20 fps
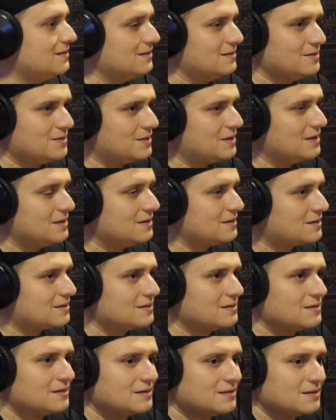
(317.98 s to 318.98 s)
Dude, he looked
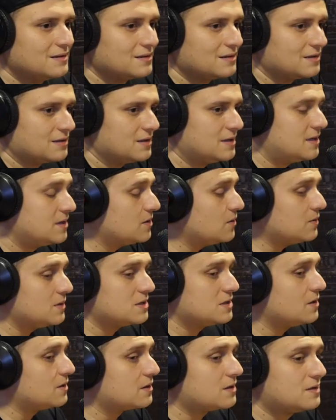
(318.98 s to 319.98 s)
because he's
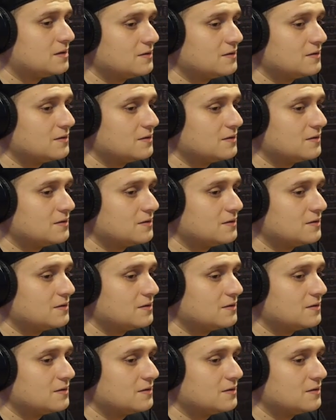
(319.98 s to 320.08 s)
always looked